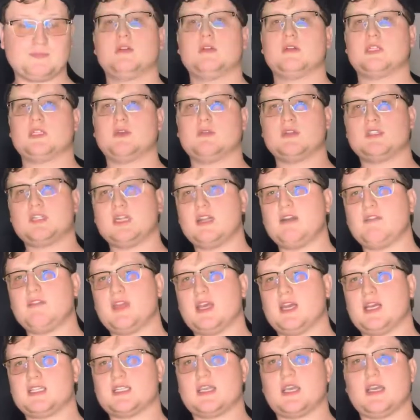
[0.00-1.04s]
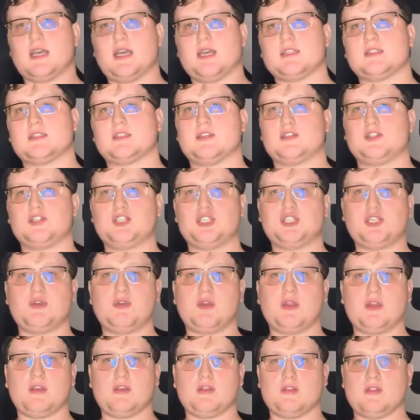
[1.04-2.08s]
So instead of the SKS
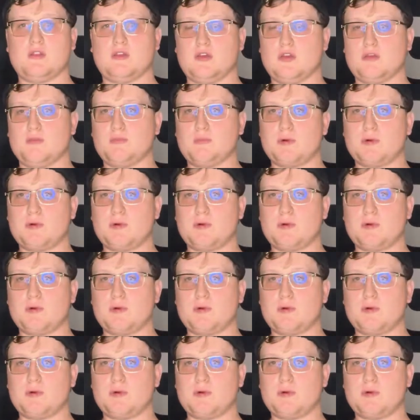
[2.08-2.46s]
shooting the